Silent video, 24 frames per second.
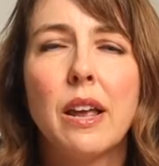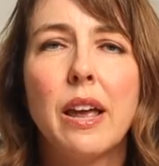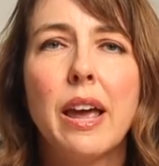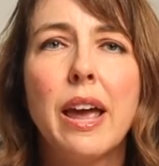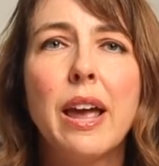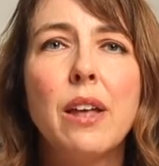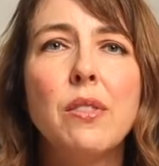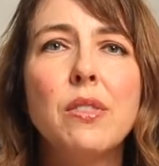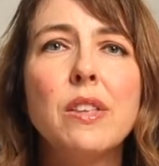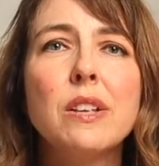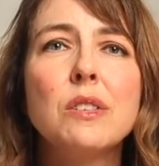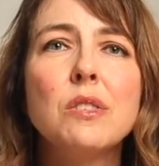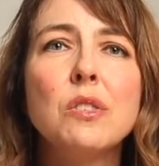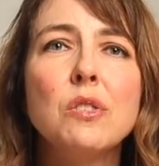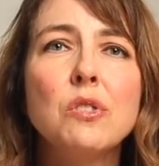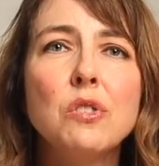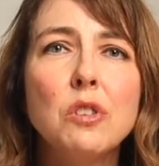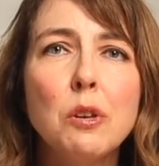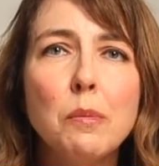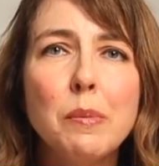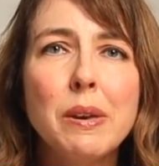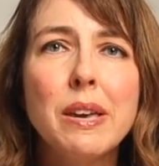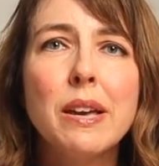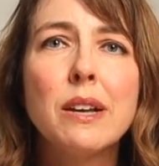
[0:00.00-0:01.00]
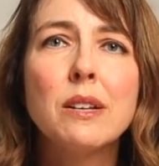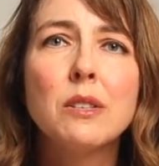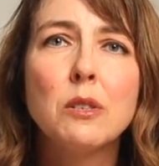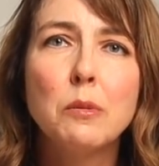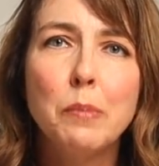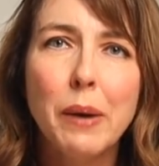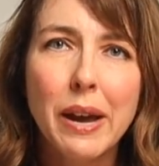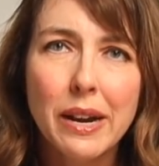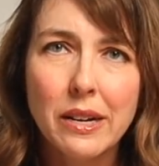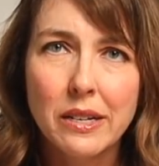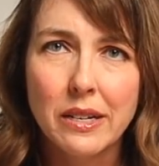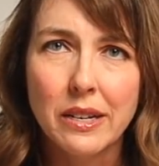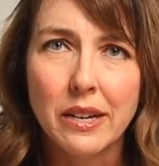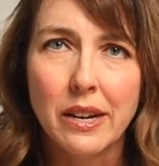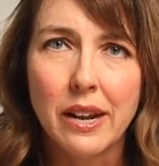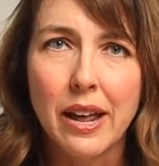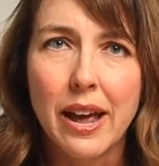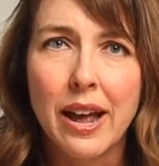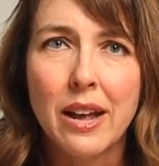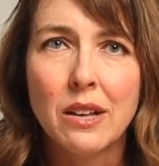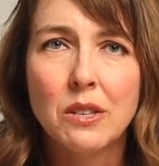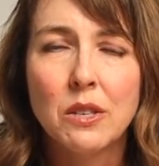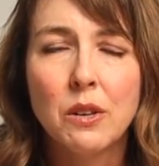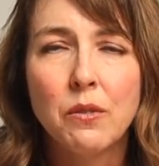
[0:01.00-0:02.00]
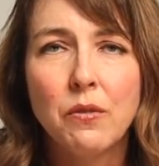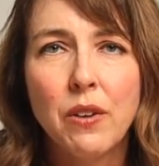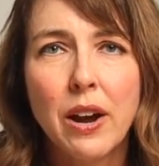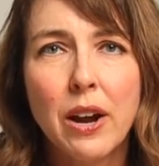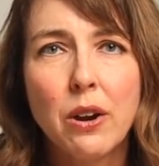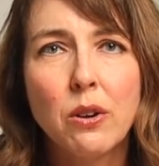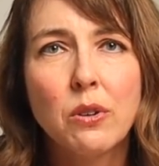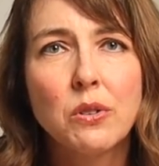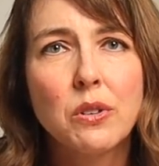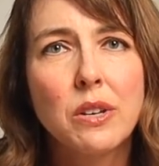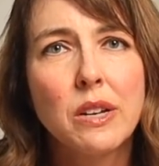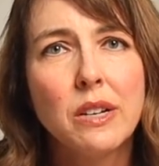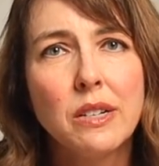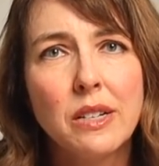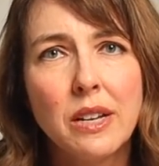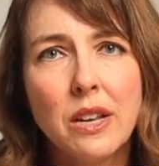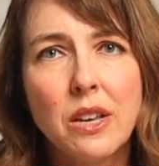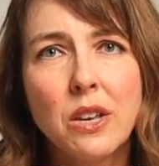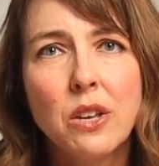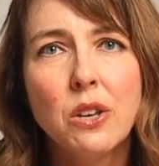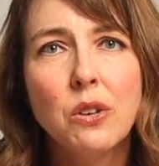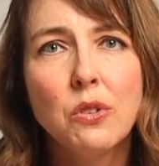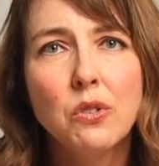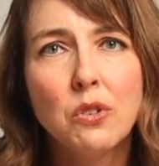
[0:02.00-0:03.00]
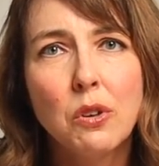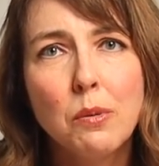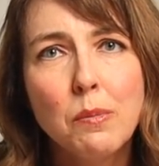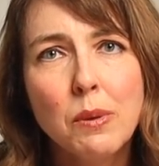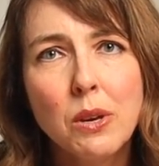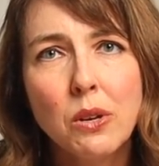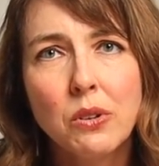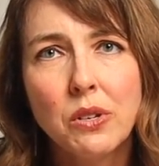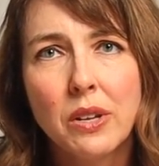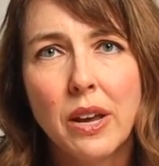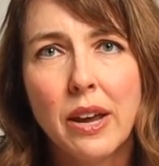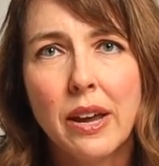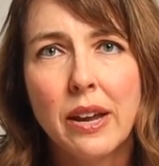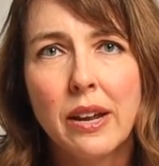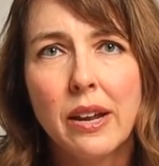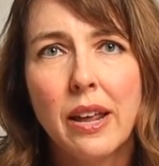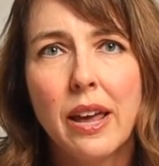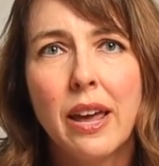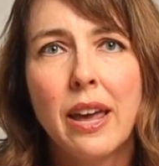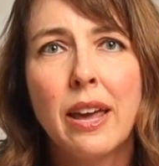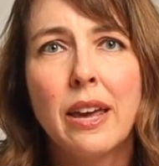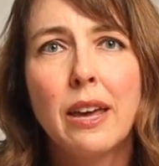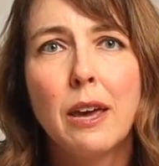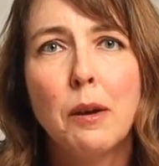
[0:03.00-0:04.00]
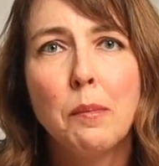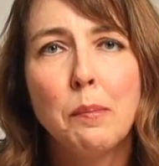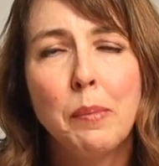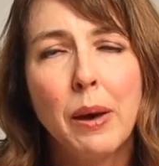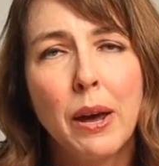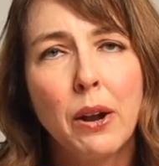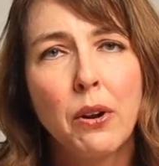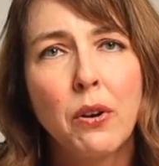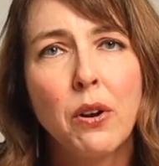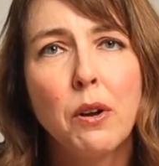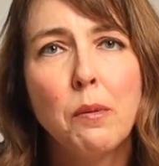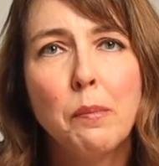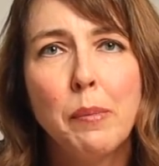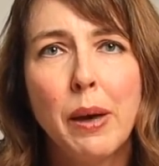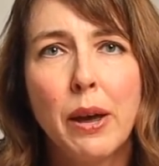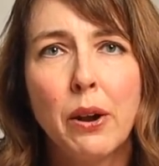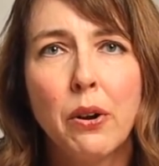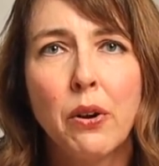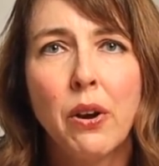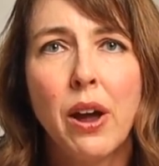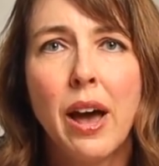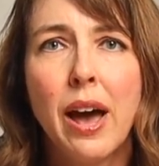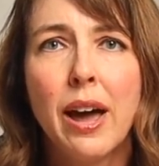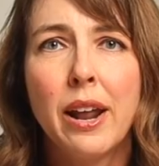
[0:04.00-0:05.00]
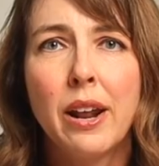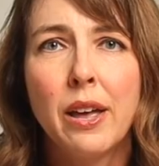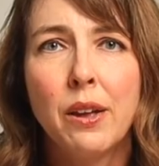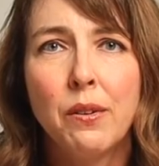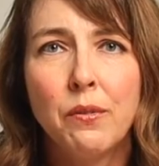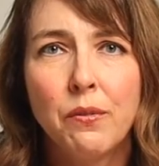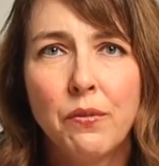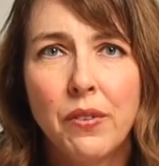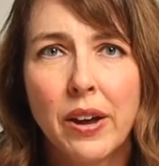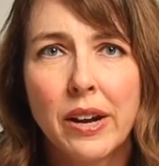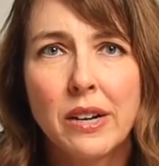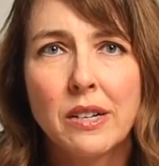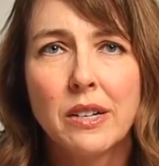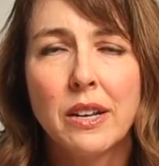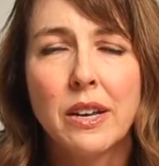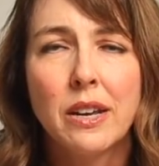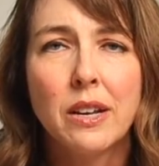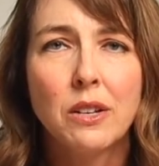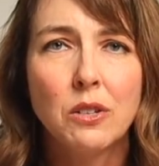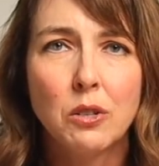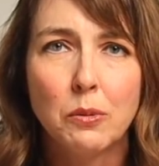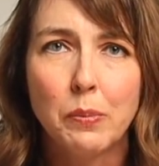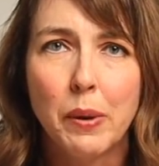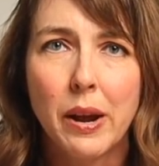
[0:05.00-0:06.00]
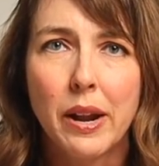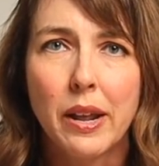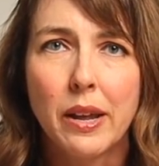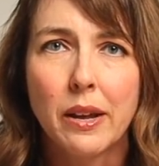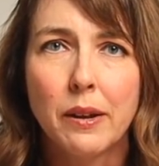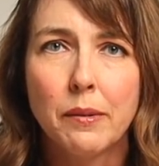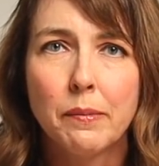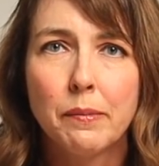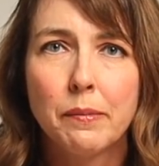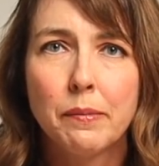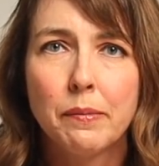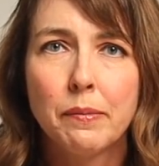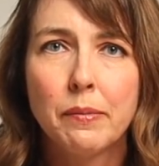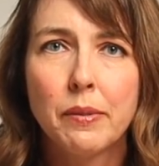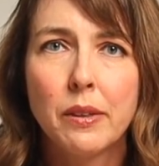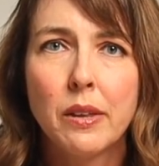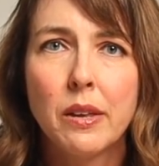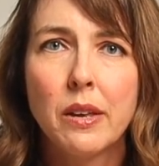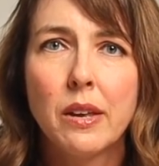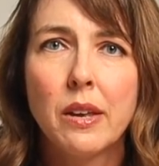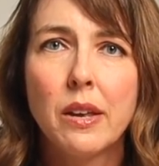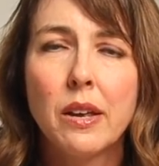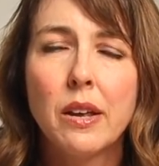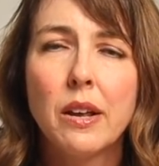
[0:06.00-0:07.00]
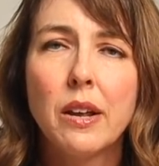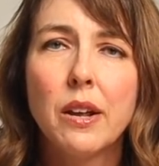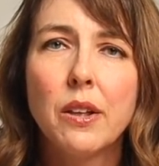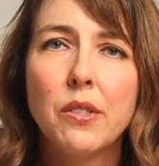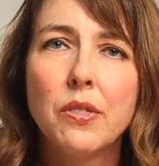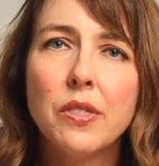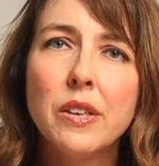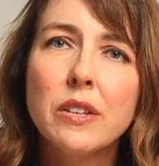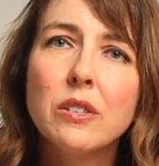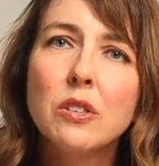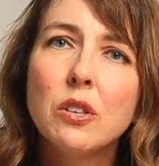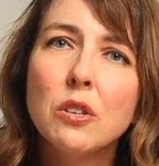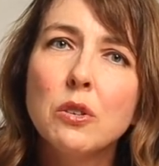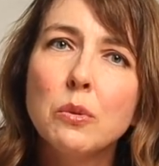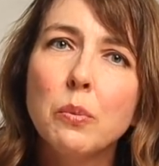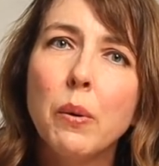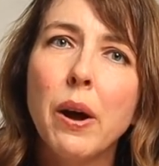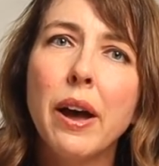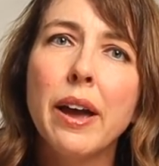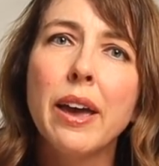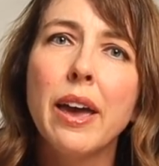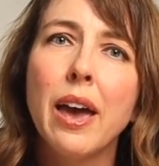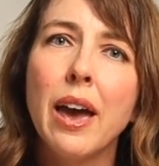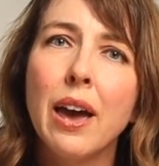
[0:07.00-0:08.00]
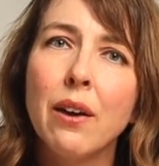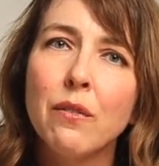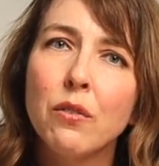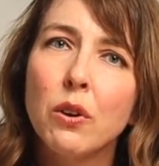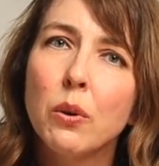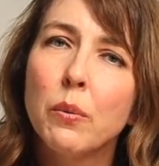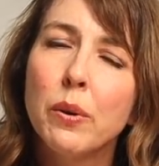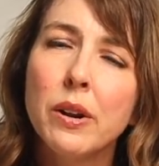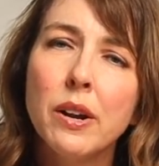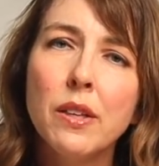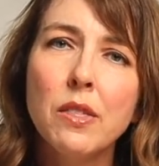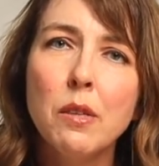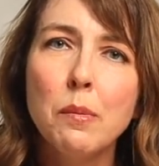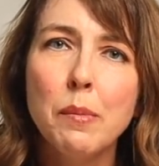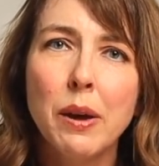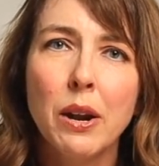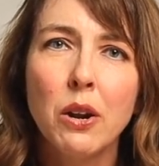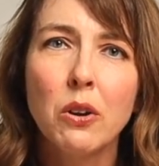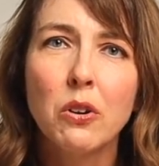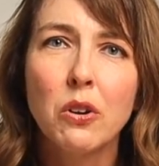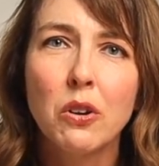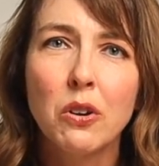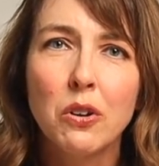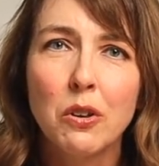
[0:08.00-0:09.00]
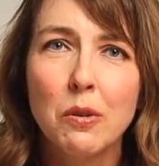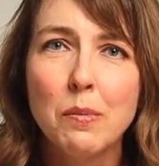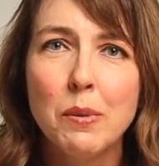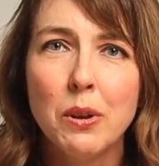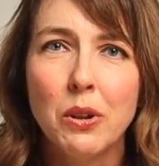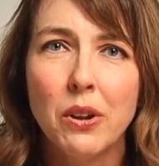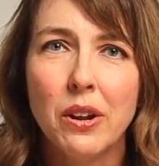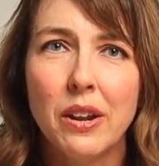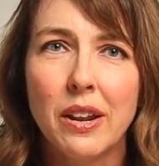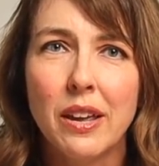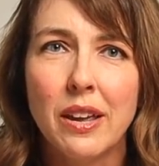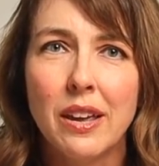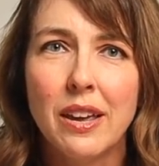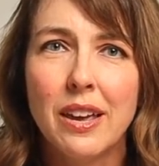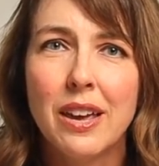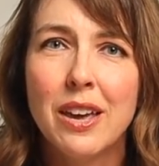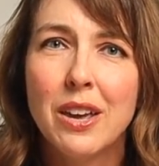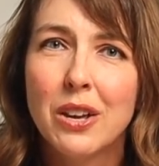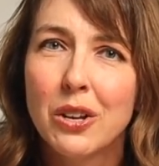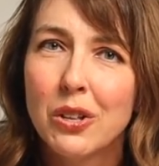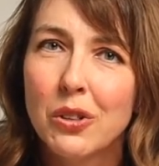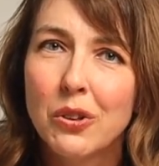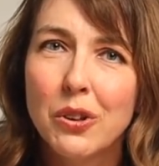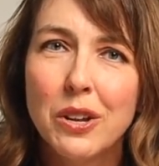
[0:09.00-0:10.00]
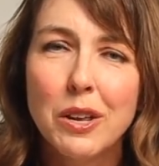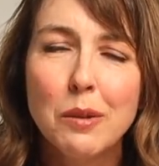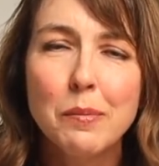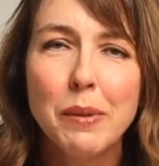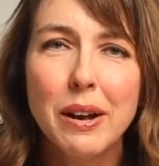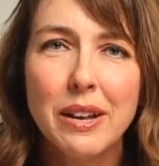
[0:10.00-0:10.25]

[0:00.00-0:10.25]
And this is to be expected as the virus continues to mutate and get better and better at infecting and spreading. This is why everyone in the medical community, including